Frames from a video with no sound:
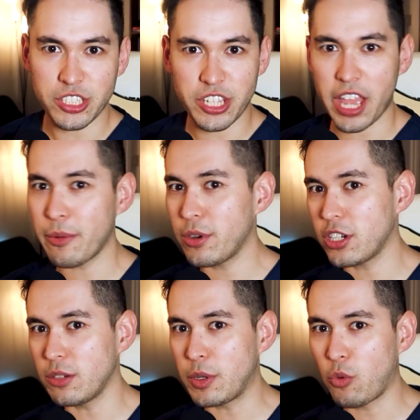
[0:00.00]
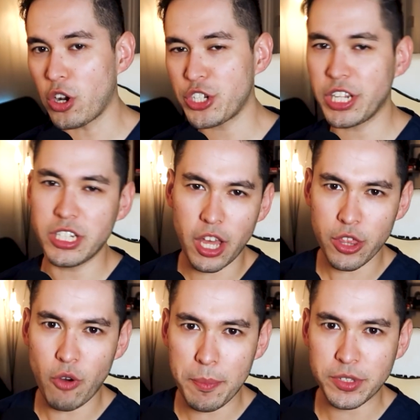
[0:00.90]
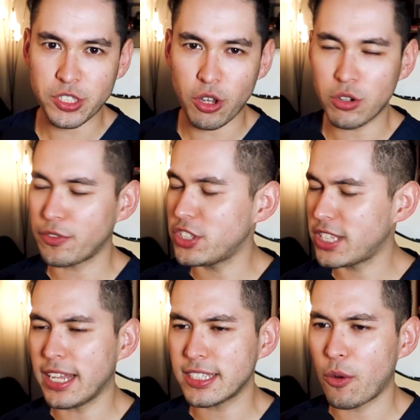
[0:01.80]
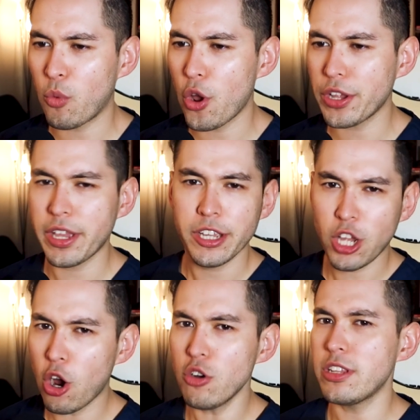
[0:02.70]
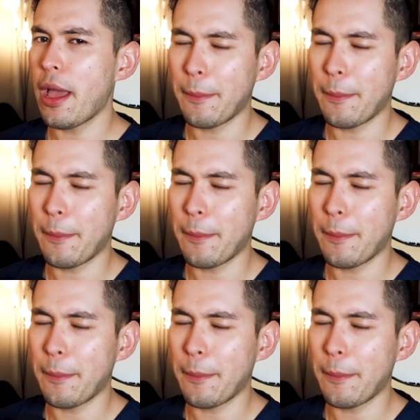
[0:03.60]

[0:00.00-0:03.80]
Today we're going to be watching another episode of Cells at Work, Code